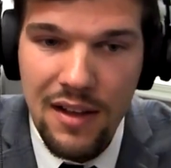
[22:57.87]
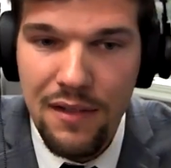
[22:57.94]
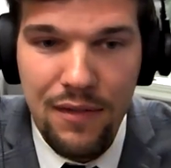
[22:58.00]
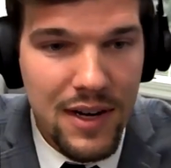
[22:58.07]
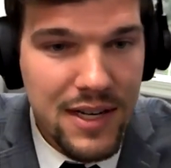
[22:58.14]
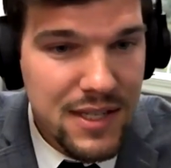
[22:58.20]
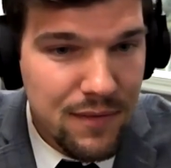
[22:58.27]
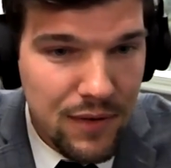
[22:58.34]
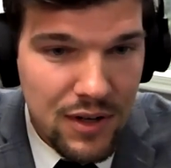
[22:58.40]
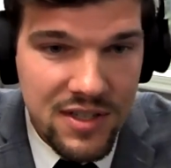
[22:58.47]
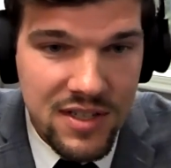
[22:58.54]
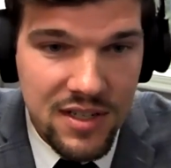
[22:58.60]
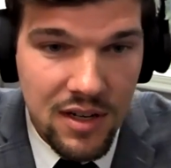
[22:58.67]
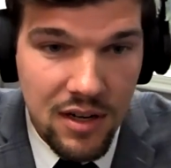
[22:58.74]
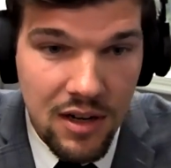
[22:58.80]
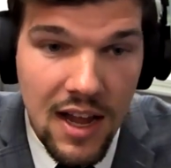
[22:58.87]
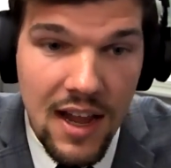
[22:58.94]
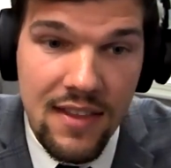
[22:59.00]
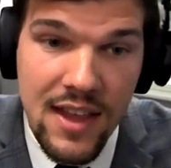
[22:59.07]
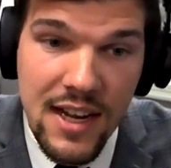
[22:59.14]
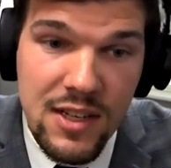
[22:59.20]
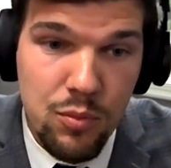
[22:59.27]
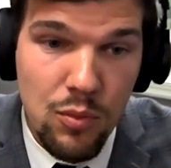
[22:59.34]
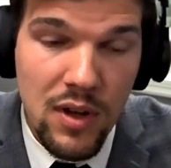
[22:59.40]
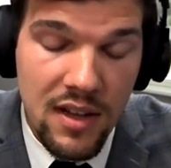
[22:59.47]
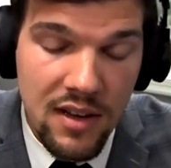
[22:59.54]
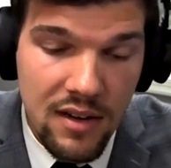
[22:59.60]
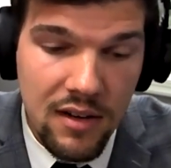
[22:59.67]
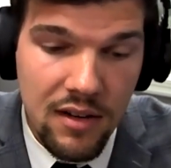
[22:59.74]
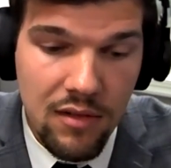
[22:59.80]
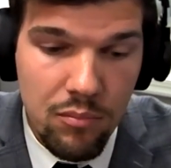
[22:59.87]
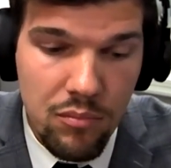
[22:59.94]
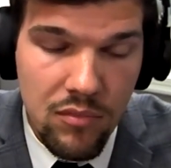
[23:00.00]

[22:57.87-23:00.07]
Vice versa. And that's when